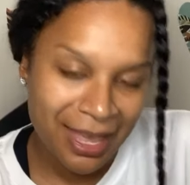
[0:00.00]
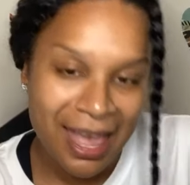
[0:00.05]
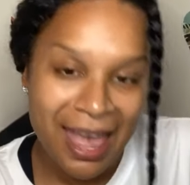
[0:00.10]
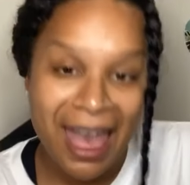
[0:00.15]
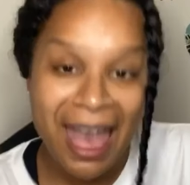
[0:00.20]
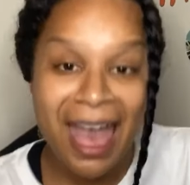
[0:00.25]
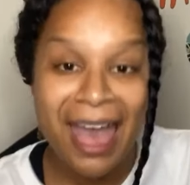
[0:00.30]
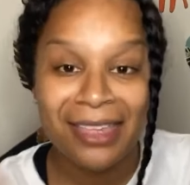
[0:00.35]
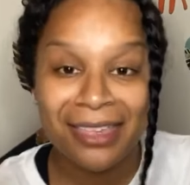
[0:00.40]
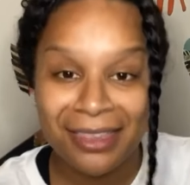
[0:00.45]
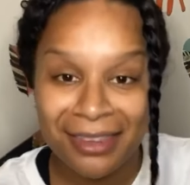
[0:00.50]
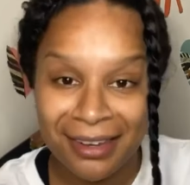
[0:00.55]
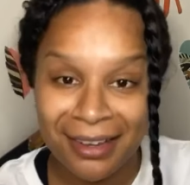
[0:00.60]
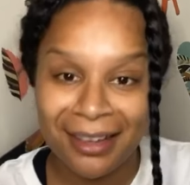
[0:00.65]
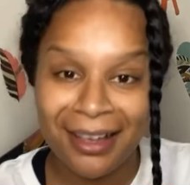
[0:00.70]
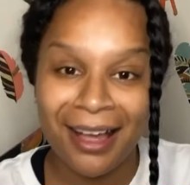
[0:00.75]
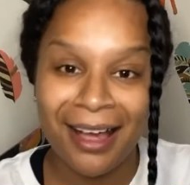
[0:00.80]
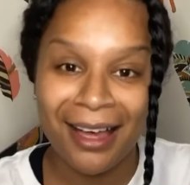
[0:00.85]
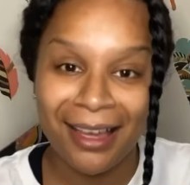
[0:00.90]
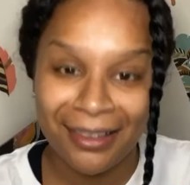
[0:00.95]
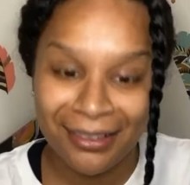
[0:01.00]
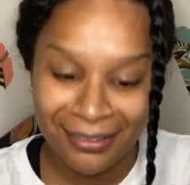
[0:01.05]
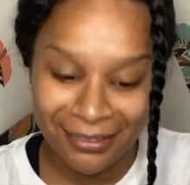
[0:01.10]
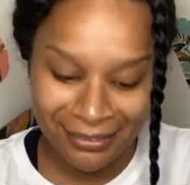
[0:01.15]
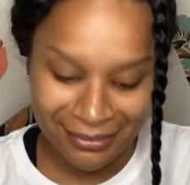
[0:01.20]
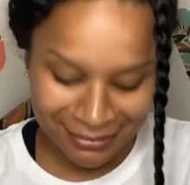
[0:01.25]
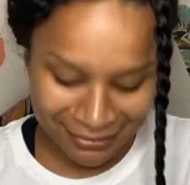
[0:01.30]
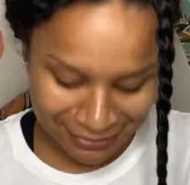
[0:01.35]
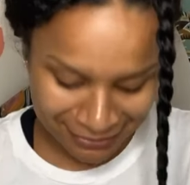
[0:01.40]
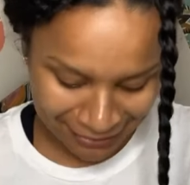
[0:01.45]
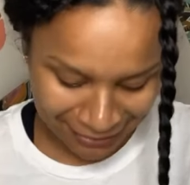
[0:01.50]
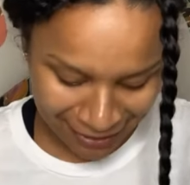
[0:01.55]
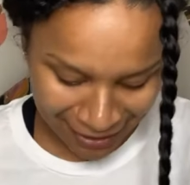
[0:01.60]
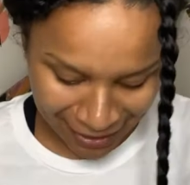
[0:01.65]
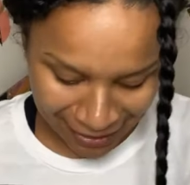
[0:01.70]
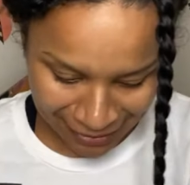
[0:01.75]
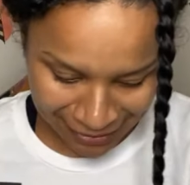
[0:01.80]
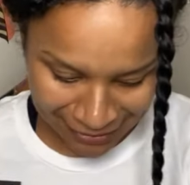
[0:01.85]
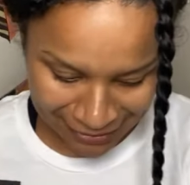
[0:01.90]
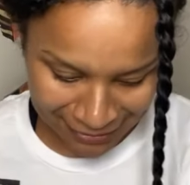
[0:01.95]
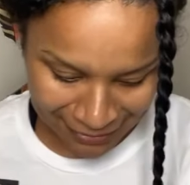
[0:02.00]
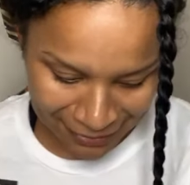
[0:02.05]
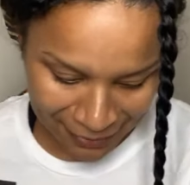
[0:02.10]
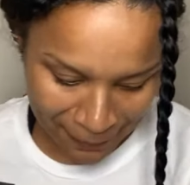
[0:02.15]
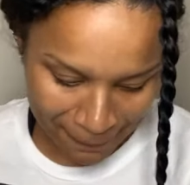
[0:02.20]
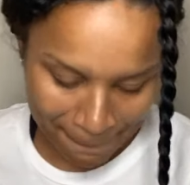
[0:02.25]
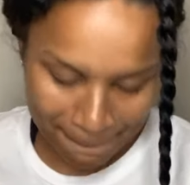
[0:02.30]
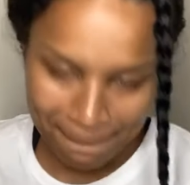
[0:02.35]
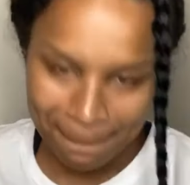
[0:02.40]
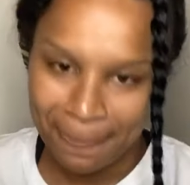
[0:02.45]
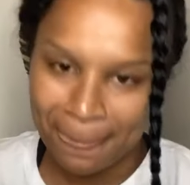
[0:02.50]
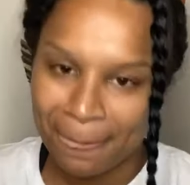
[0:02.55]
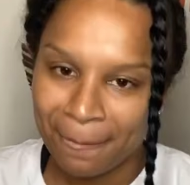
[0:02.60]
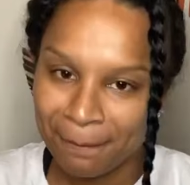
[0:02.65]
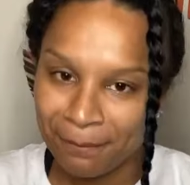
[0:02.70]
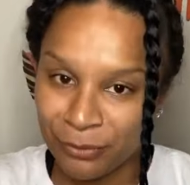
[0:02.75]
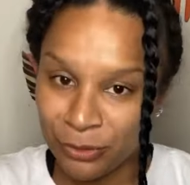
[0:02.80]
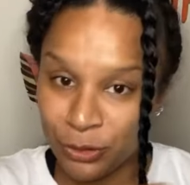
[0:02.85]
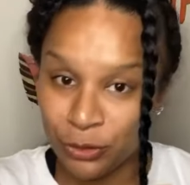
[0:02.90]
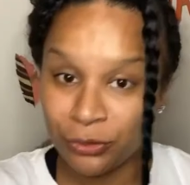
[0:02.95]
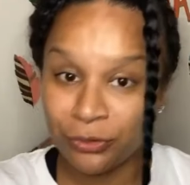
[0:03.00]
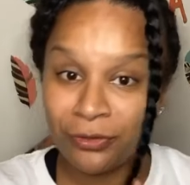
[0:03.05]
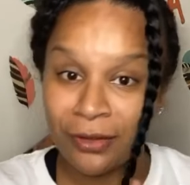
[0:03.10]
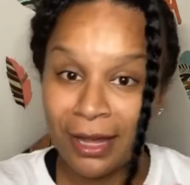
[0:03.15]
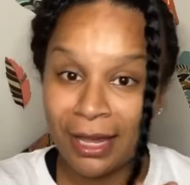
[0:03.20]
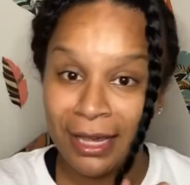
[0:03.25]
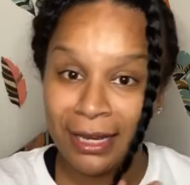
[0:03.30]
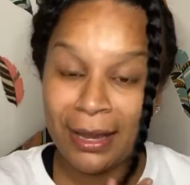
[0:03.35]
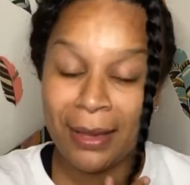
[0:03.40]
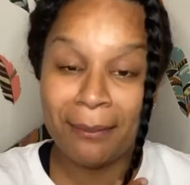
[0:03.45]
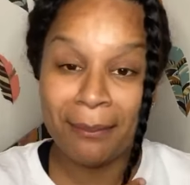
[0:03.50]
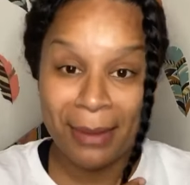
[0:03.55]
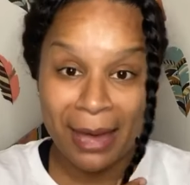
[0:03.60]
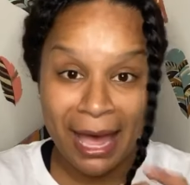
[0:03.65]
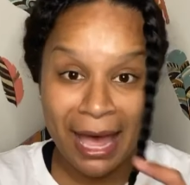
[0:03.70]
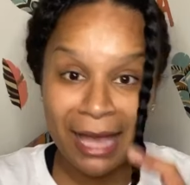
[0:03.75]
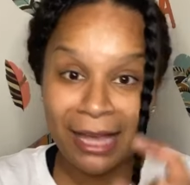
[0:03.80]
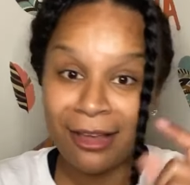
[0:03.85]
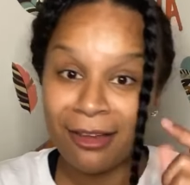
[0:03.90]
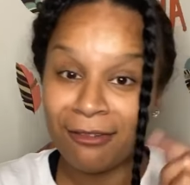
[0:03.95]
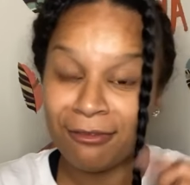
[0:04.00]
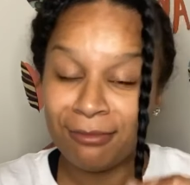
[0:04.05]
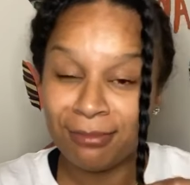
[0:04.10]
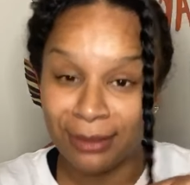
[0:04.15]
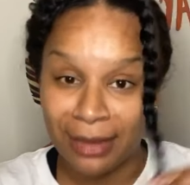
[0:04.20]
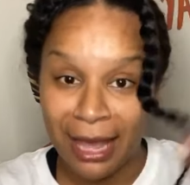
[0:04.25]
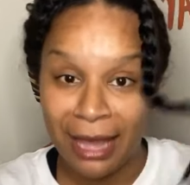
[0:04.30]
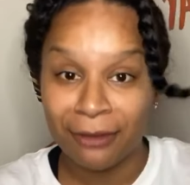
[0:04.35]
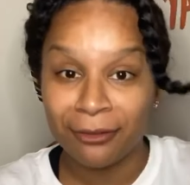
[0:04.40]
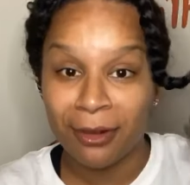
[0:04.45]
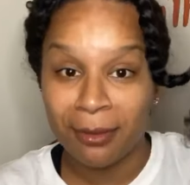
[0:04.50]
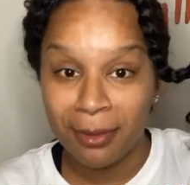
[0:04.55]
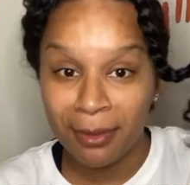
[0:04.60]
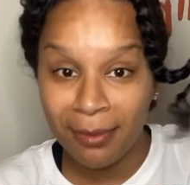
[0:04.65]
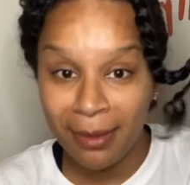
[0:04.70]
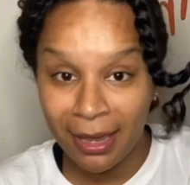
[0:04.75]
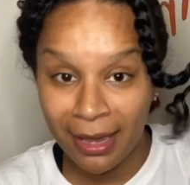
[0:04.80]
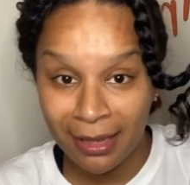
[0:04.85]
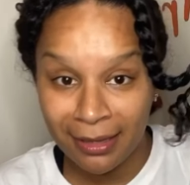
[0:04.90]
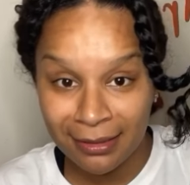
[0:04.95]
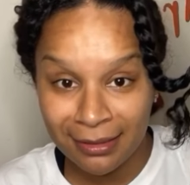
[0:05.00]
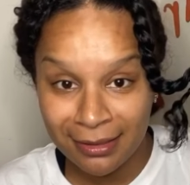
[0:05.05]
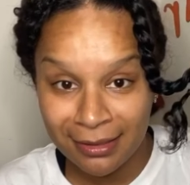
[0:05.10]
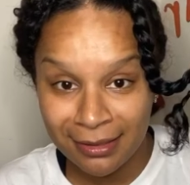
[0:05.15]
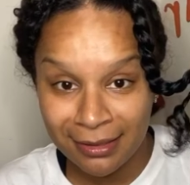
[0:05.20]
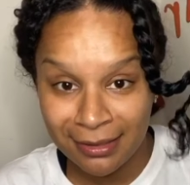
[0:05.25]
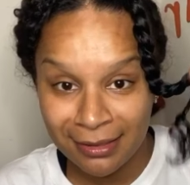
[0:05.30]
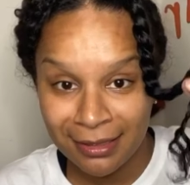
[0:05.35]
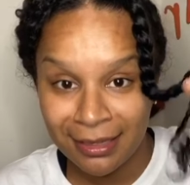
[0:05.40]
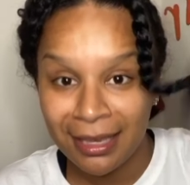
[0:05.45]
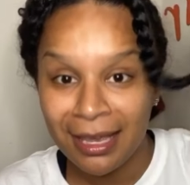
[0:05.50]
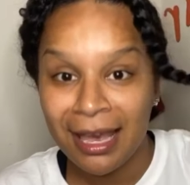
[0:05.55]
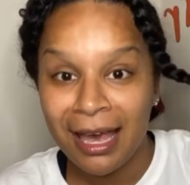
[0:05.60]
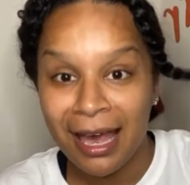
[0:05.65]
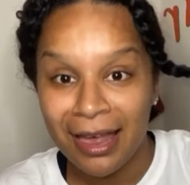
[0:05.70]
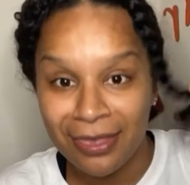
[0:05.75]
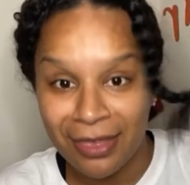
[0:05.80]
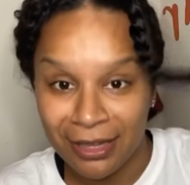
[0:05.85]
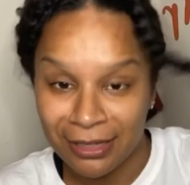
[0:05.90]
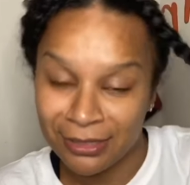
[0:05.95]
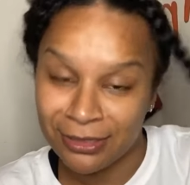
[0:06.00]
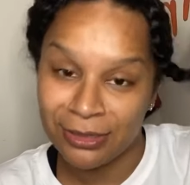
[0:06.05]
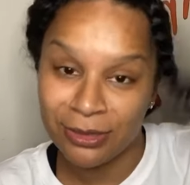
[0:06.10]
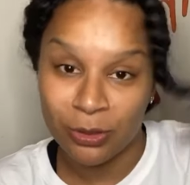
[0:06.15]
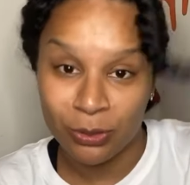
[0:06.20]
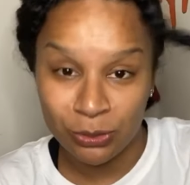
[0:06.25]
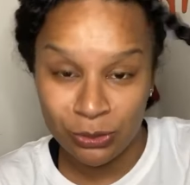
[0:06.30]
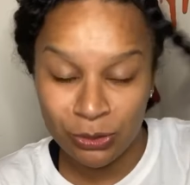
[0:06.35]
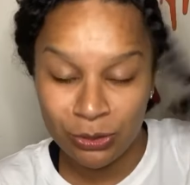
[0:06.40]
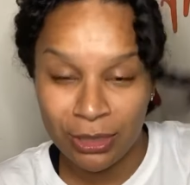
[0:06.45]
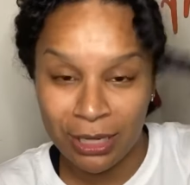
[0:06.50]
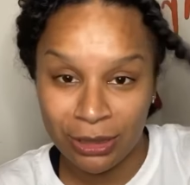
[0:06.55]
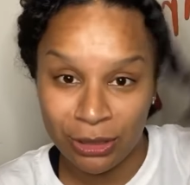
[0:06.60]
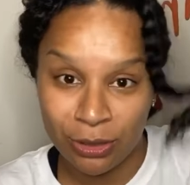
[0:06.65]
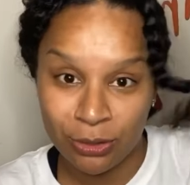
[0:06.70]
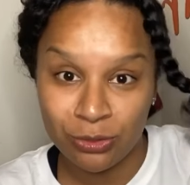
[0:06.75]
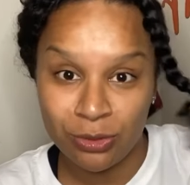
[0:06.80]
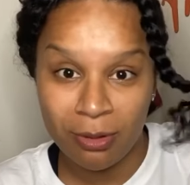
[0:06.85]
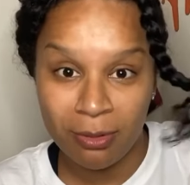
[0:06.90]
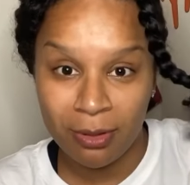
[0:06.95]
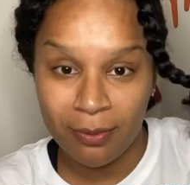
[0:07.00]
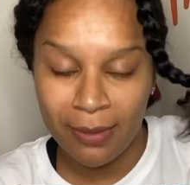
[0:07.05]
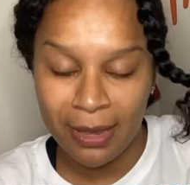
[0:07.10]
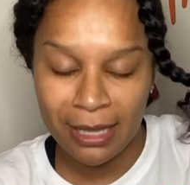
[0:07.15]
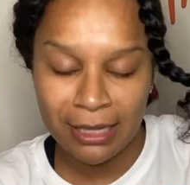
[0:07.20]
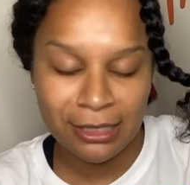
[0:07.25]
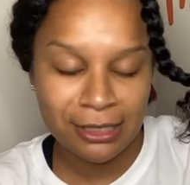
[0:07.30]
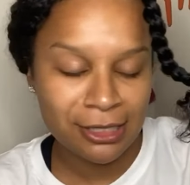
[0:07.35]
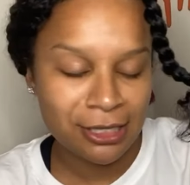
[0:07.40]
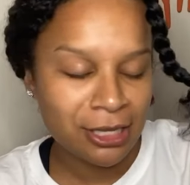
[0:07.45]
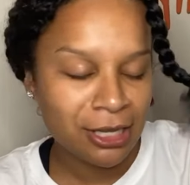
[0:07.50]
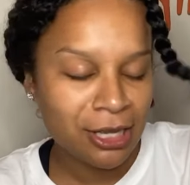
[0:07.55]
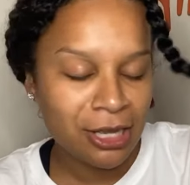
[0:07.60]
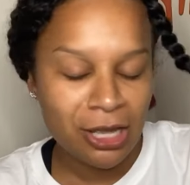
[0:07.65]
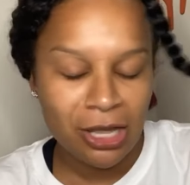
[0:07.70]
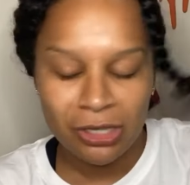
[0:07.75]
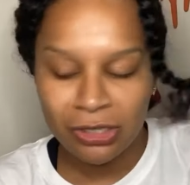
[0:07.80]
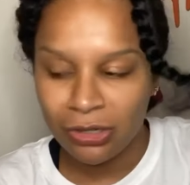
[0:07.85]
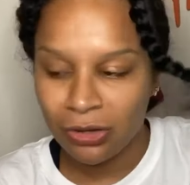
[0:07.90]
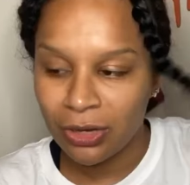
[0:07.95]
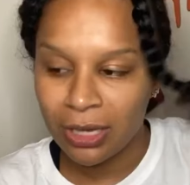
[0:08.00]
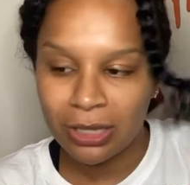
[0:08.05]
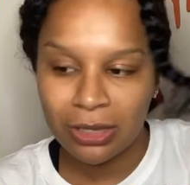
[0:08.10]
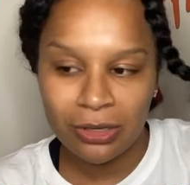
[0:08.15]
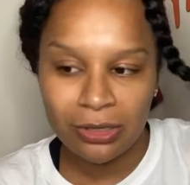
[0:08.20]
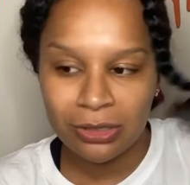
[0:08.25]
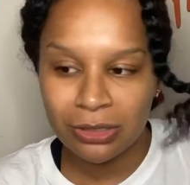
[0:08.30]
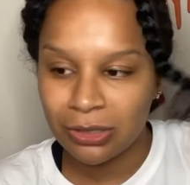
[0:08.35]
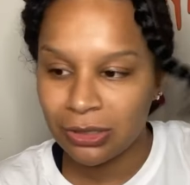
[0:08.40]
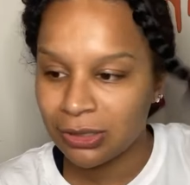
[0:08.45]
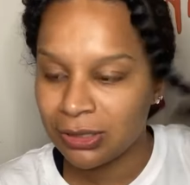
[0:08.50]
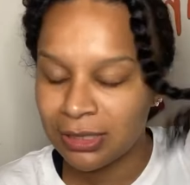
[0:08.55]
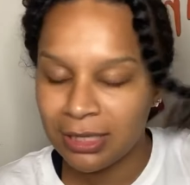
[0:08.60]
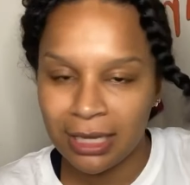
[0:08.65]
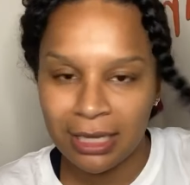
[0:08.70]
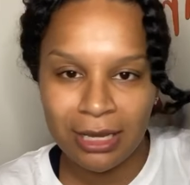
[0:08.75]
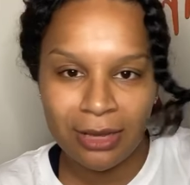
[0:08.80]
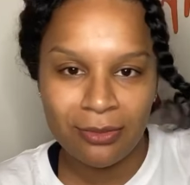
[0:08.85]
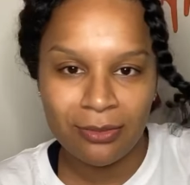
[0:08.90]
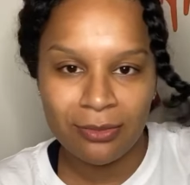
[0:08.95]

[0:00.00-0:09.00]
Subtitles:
ethnic aisle, okay? You'll find a bag of black rubber bands, and get those rubber bands. Don't get those little skinny